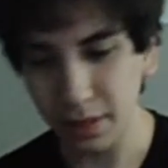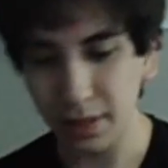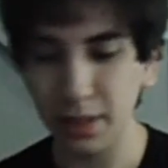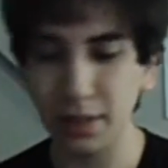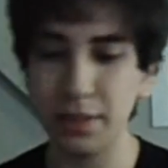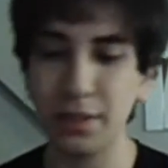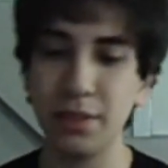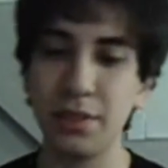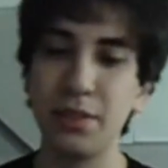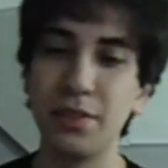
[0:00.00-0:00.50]
And
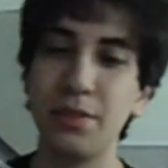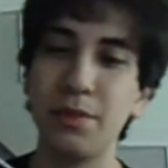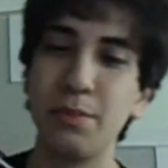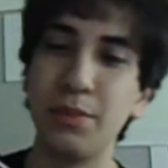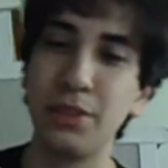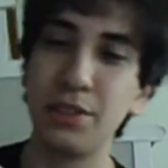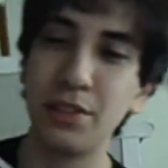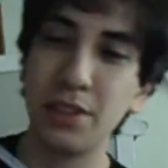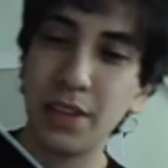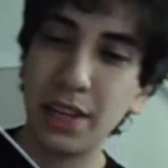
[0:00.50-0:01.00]
this is a
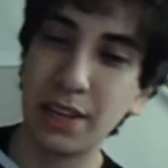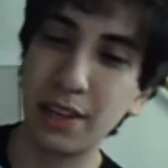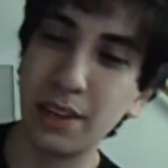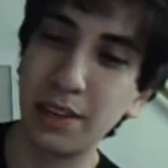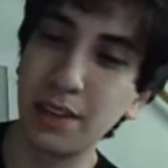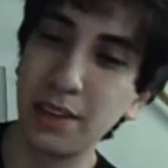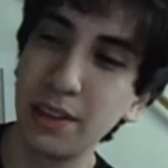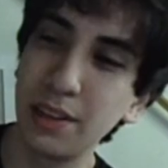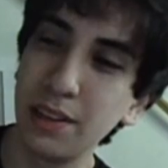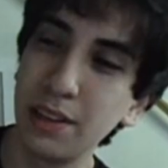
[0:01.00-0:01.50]
bunch of like
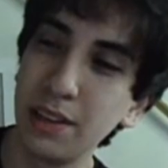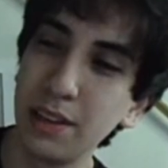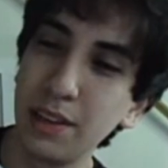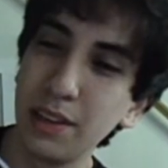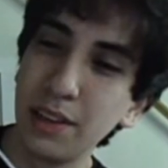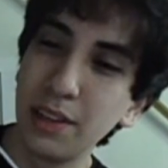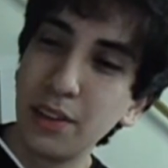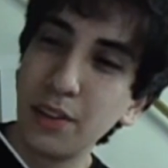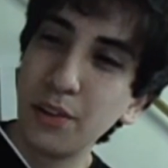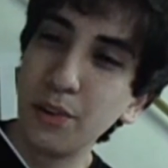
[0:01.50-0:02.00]

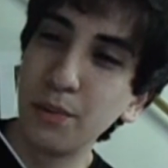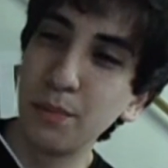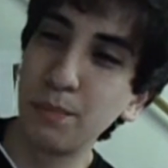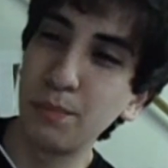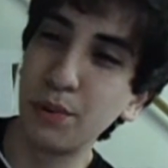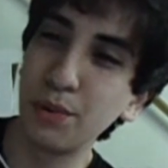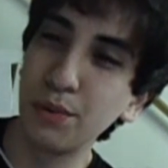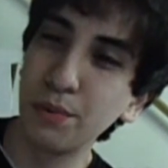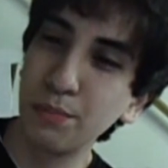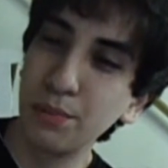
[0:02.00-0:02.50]
little
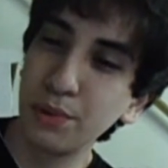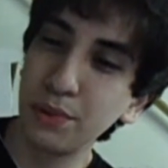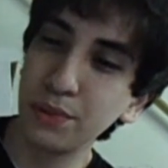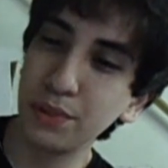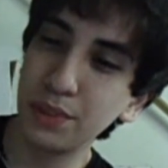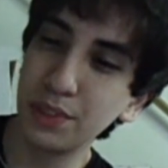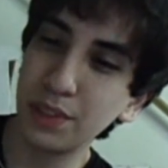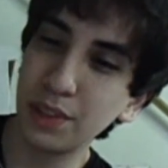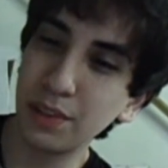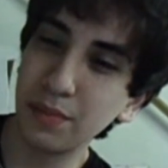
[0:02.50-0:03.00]
poon
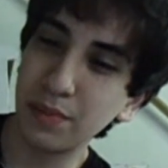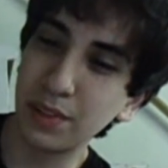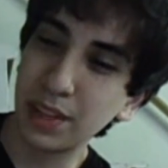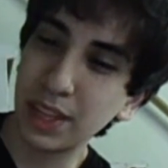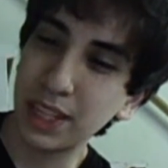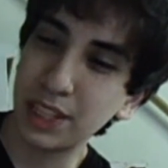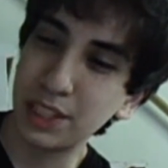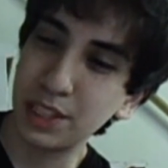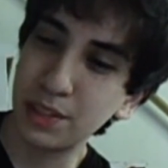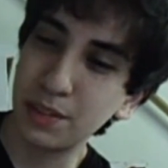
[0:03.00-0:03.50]
stuff and
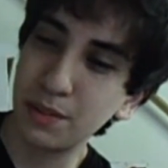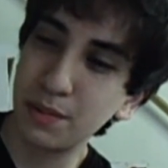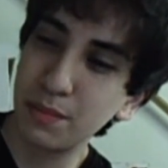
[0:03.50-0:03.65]
like just